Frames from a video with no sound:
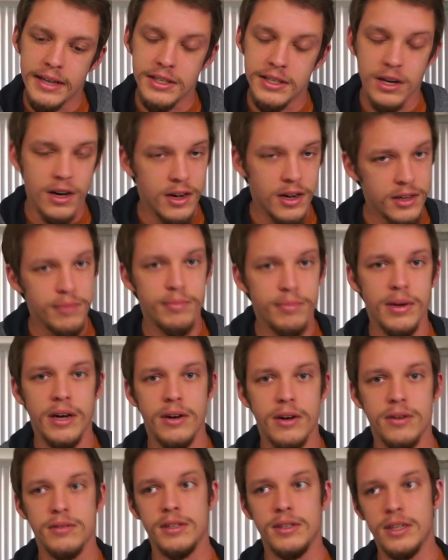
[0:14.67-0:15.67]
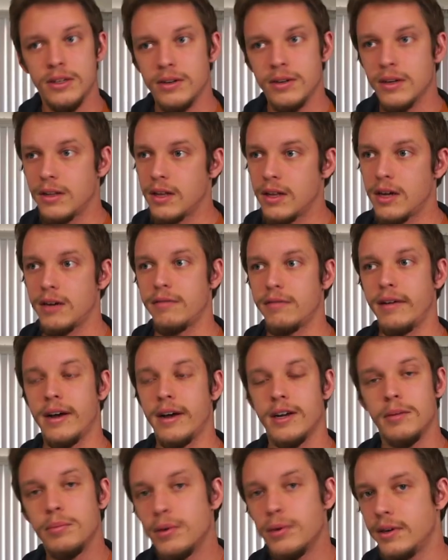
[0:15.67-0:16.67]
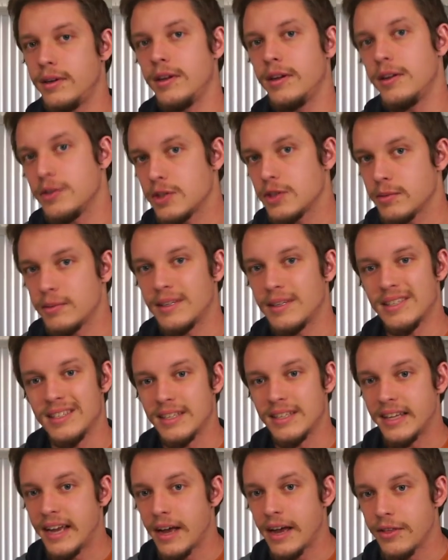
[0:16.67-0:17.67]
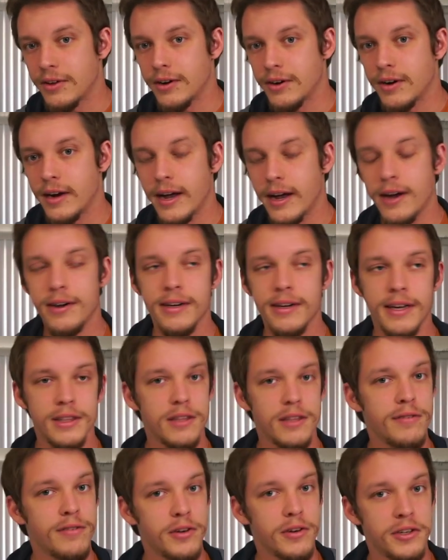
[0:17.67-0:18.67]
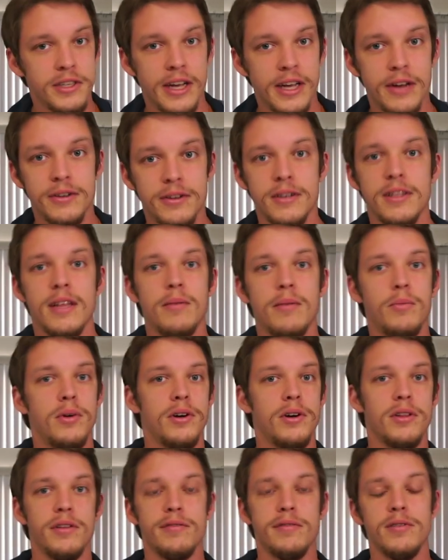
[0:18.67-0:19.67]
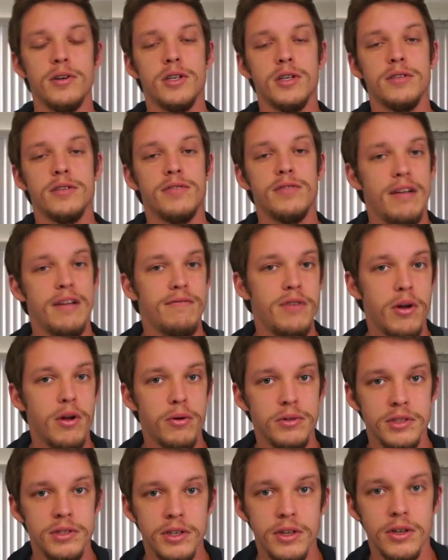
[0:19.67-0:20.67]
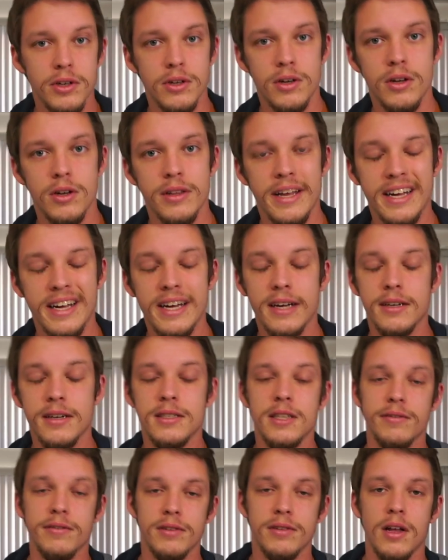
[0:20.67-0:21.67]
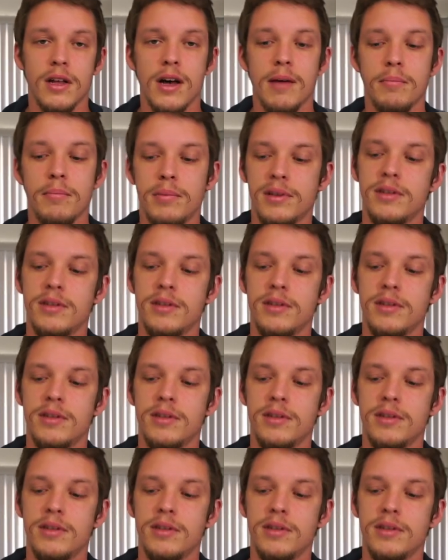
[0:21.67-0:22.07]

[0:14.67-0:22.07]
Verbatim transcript: I talk about, you know, a lot of how to put instruments together, how to get the first sound on them, what are the first five notes, you know, and all that kind of stuff a lot.